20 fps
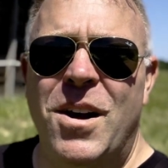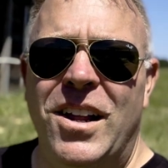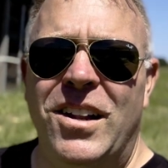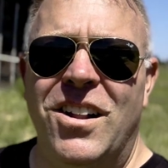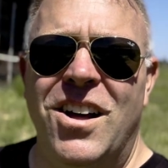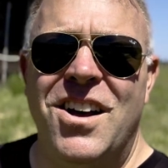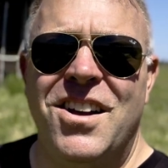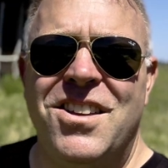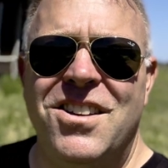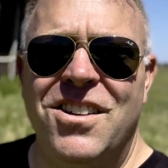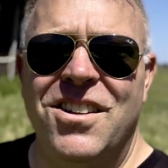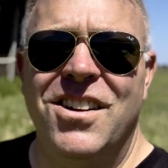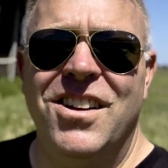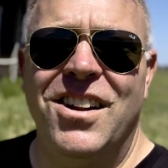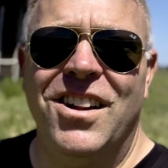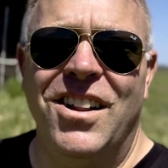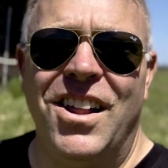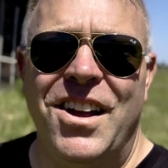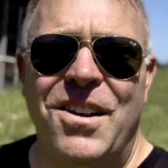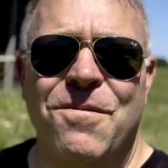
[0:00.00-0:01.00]
might lock you
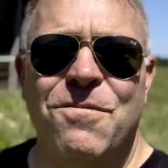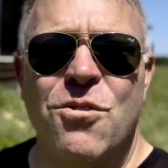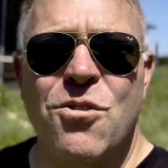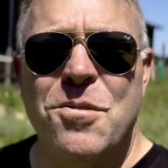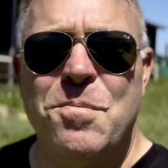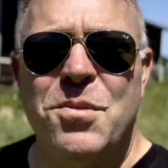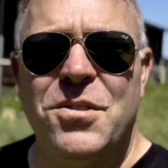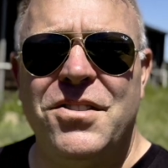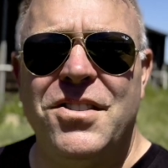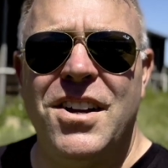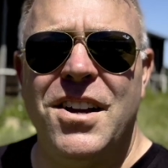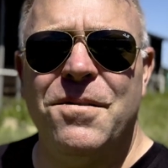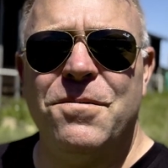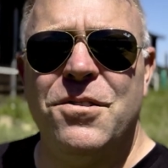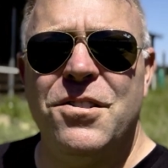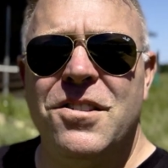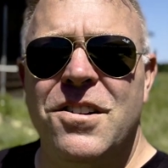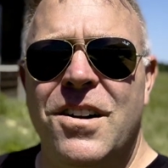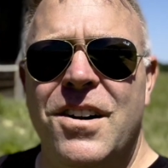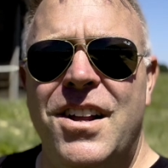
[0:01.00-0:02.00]
in at like 4%
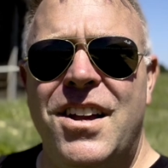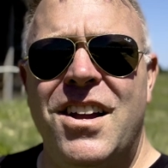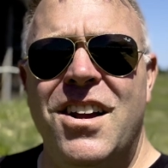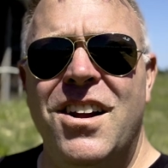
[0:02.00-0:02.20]
for 30